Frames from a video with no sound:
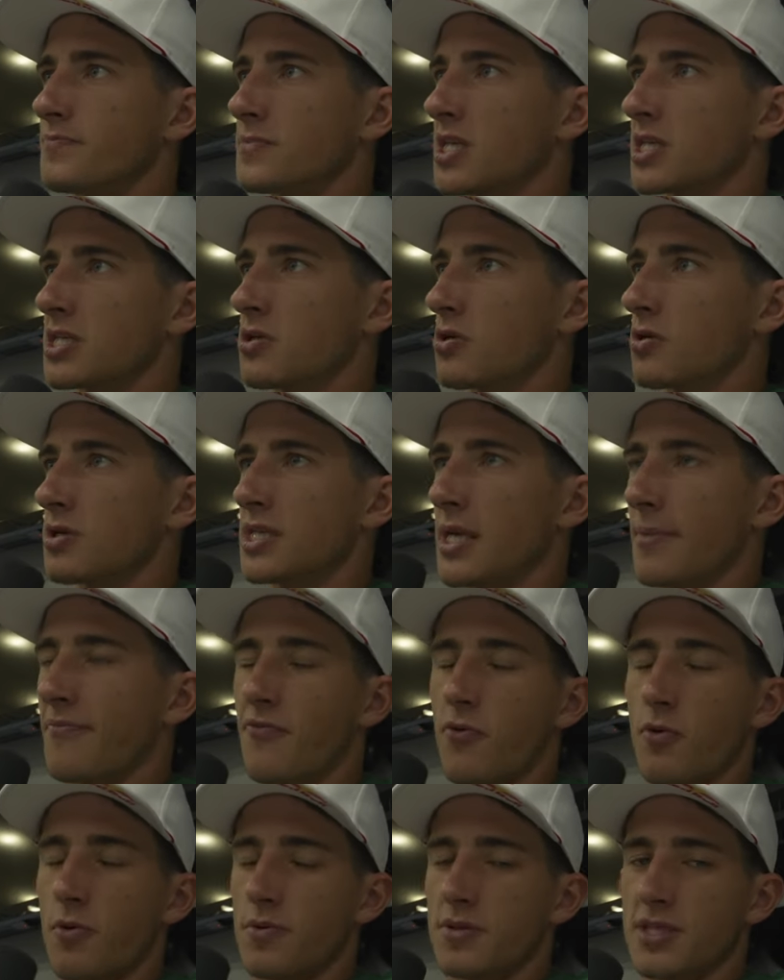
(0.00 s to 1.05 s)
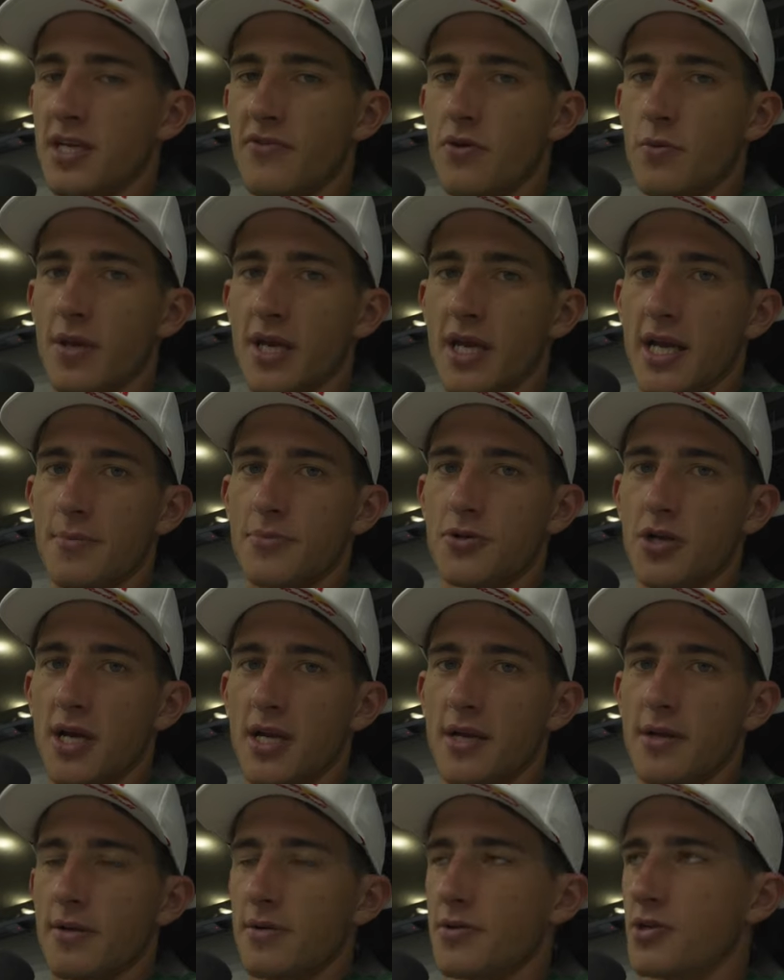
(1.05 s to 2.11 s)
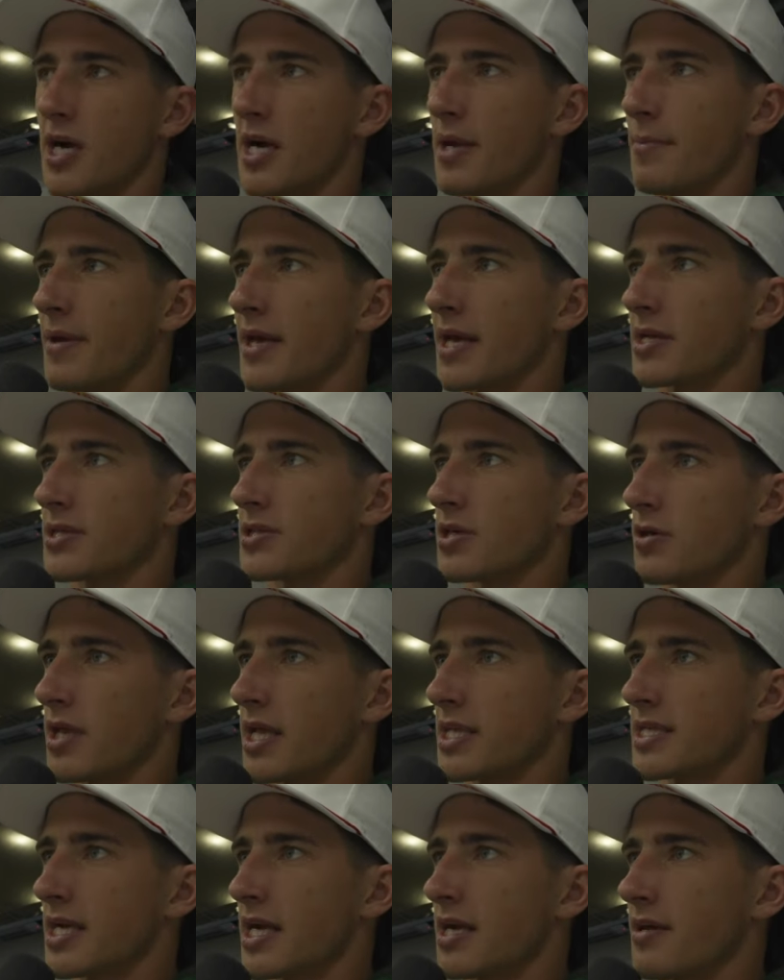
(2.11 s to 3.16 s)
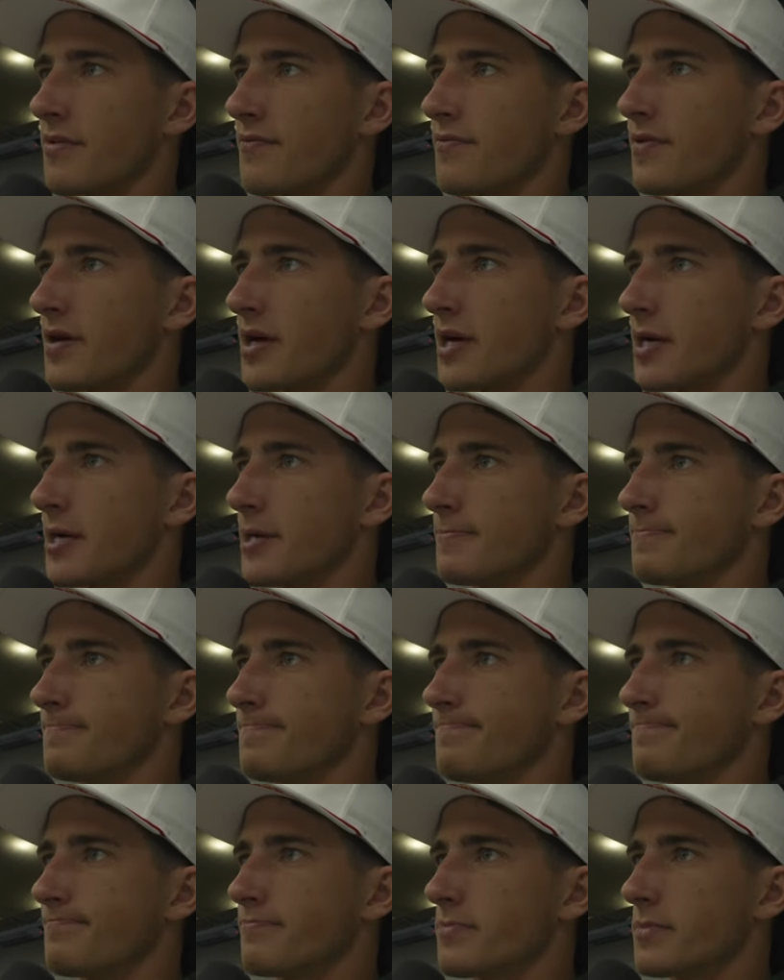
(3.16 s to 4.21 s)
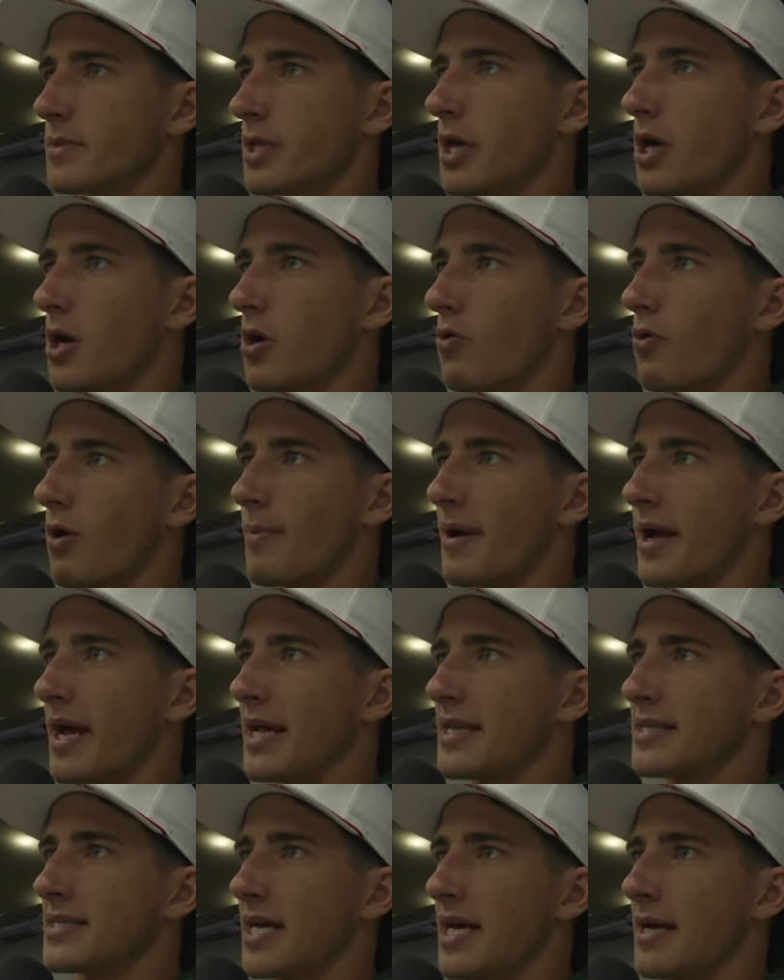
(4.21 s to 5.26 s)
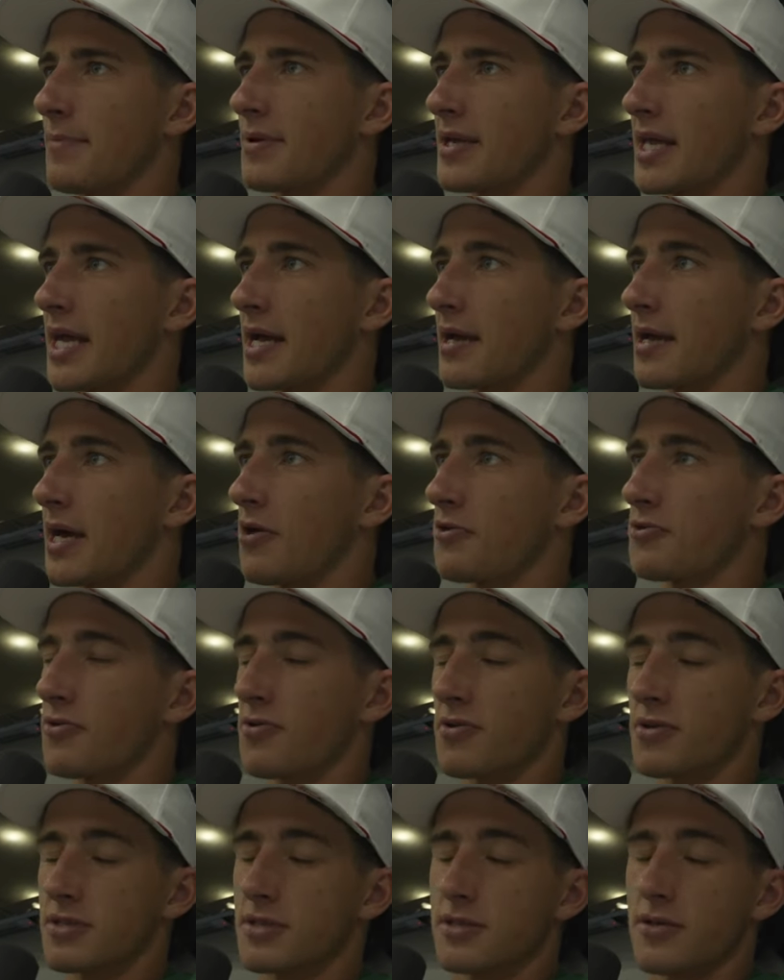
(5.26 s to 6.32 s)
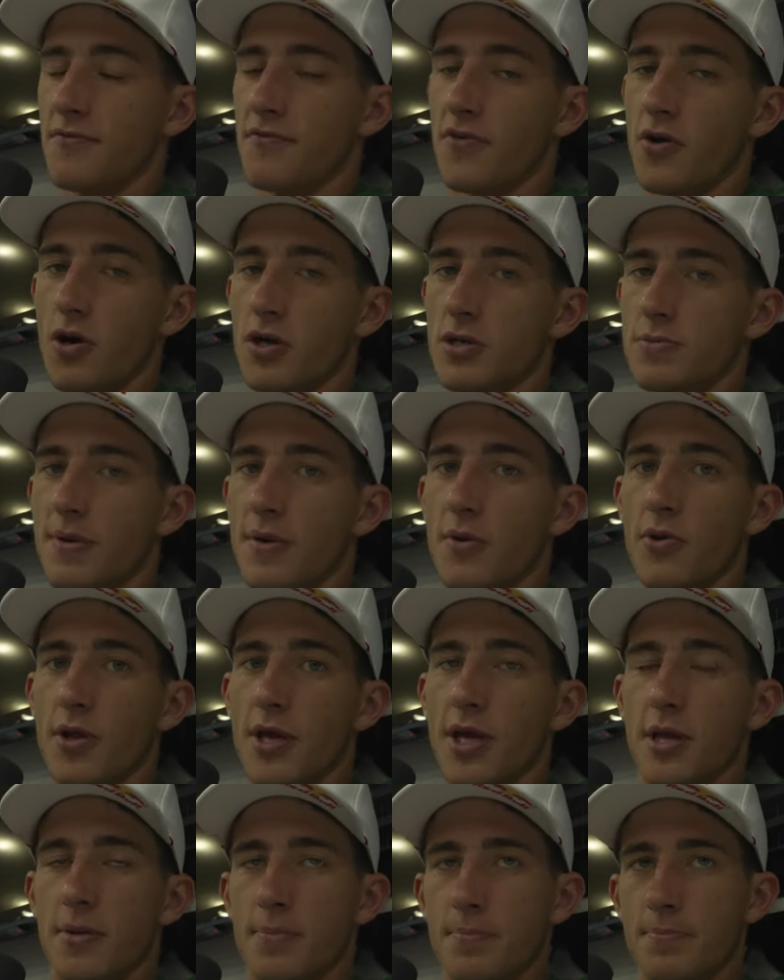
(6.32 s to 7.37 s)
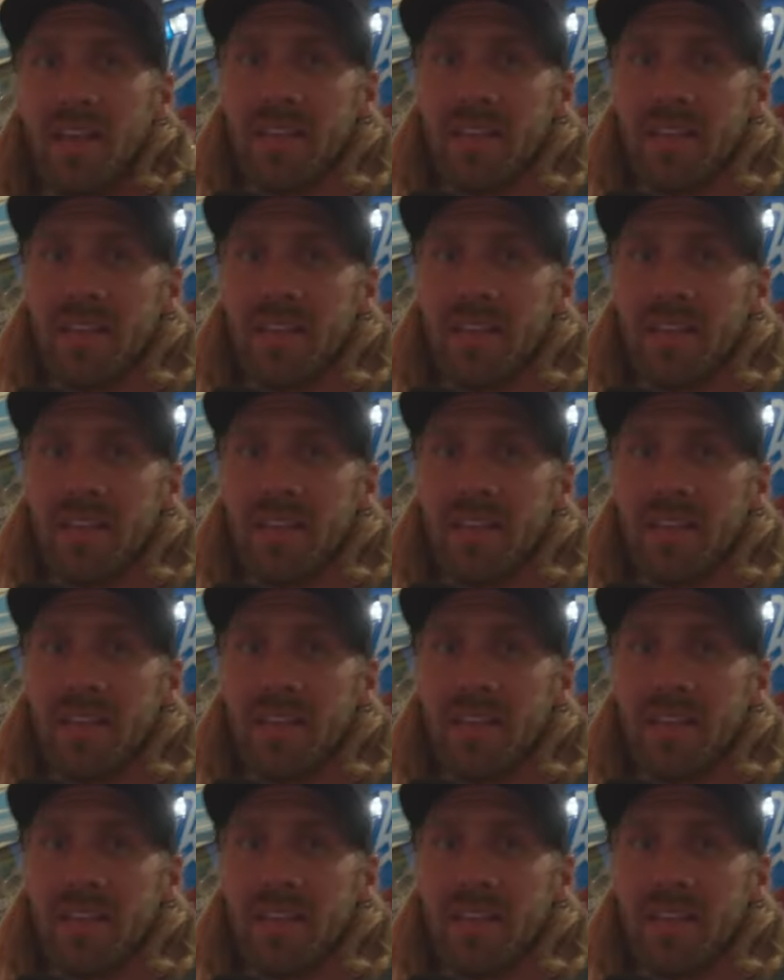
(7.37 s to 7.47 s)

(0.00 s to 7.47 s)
Just little step forwards every week I'm trying to make. So that's kind of where my head's at. But yeah, outdoors so far has been really good.